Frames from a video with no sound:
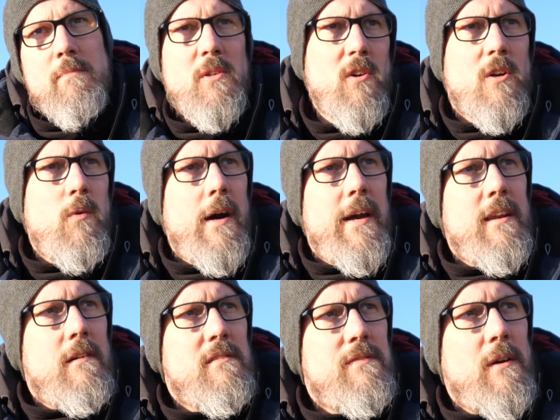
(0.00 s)
but not quite
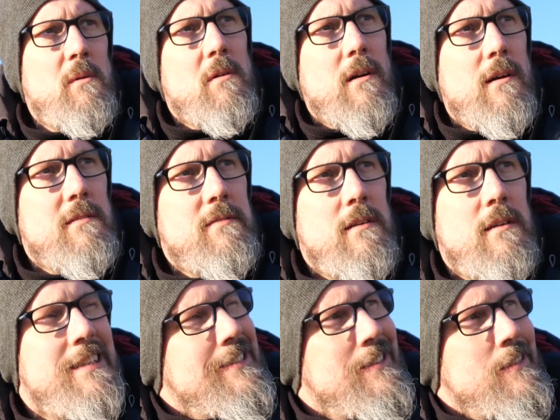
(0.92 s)
enough to photograph.
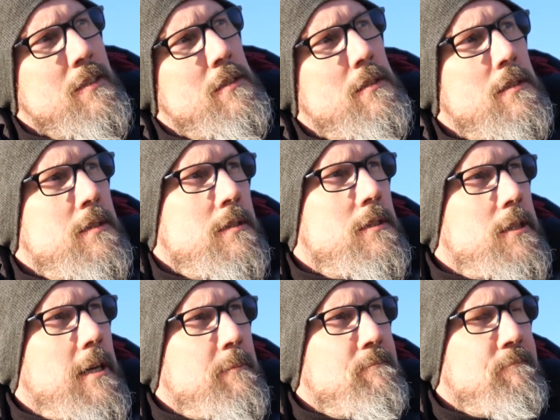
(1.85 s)

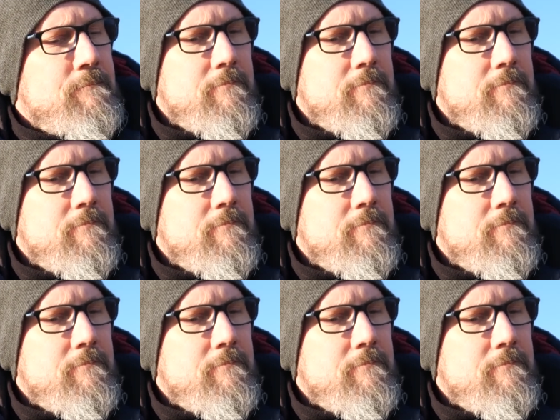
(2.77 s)
Shame.